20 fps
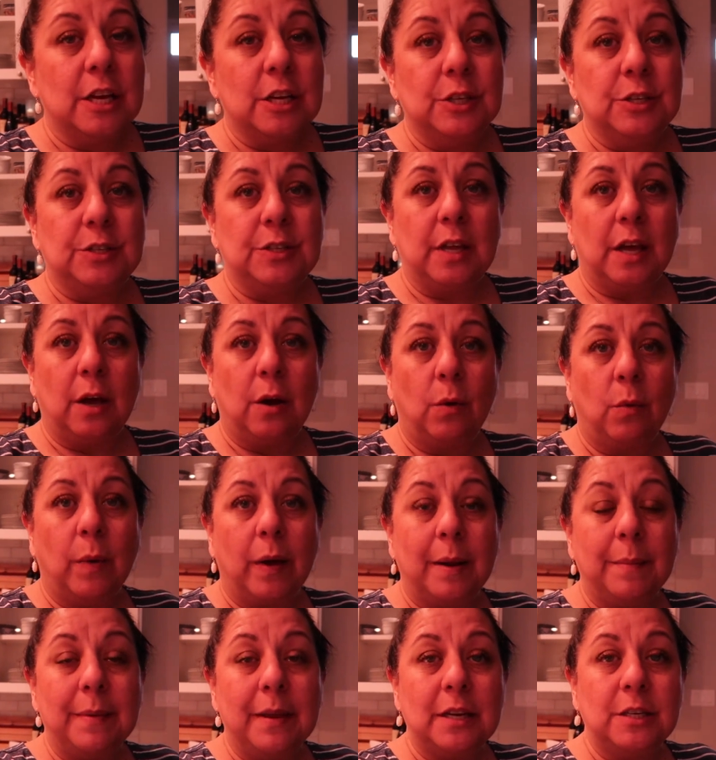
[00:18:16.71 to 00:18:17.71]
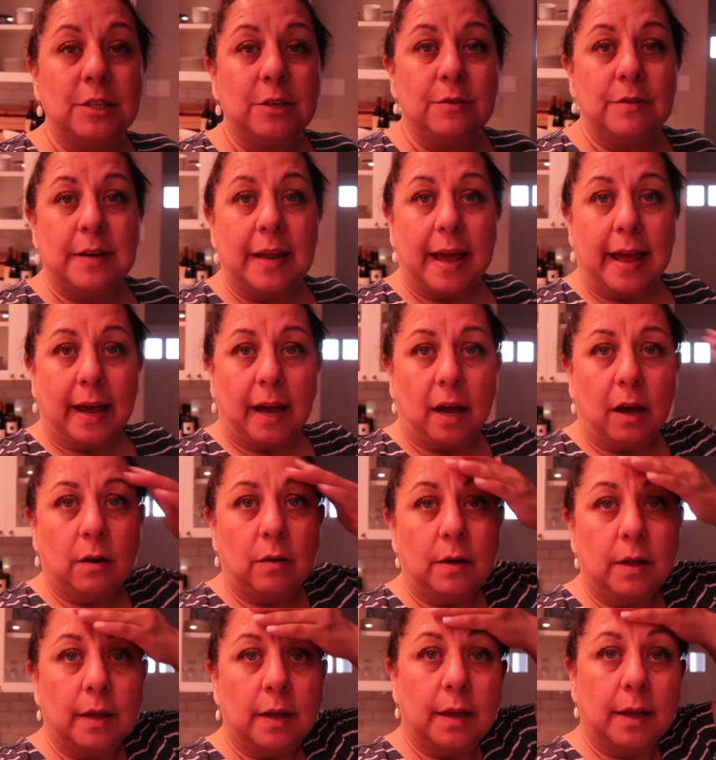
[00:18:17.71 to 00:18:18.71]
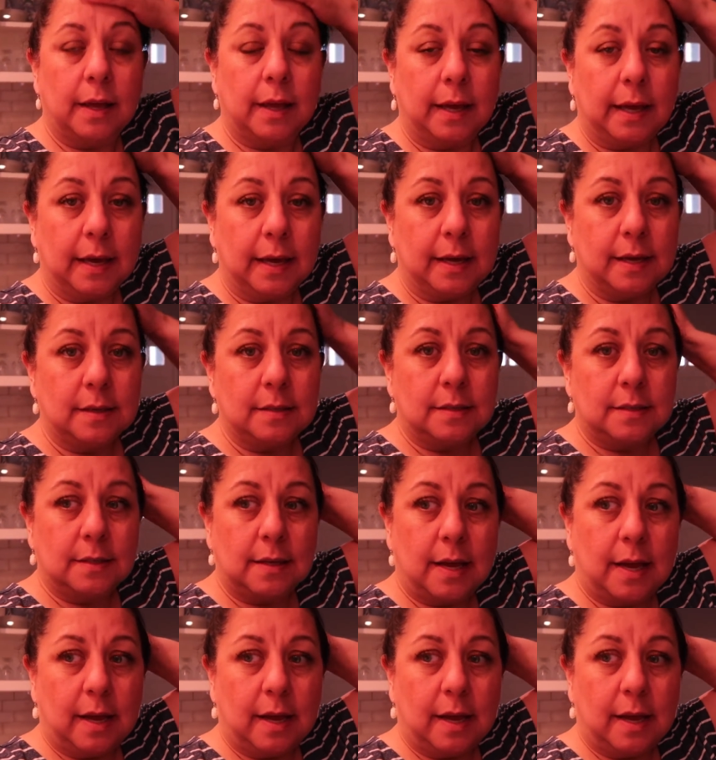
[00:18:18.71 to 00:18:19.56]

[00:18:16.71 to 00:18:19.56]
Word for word: So what I'm gonna do now is,